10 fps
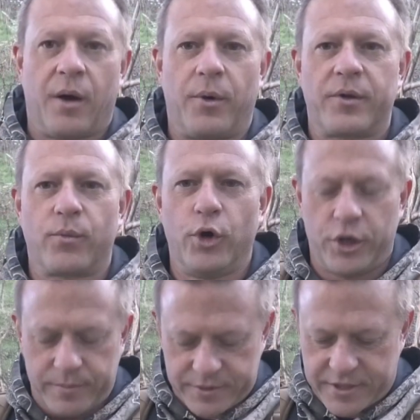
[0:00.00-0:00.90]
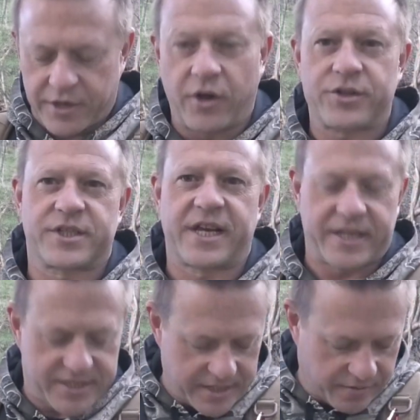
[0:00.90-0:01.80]
I want worms that are not just
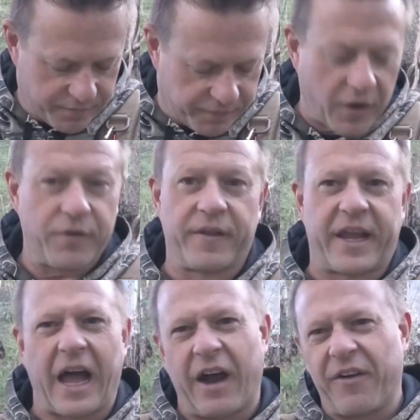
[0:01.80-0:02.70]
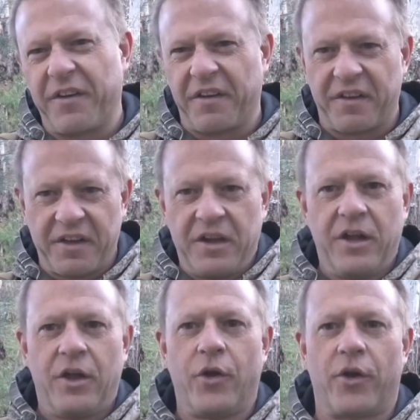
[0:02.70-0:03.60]
going to sit and float in the current and
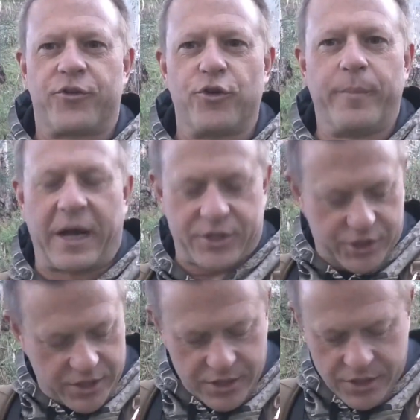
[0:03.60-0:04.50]
not do much.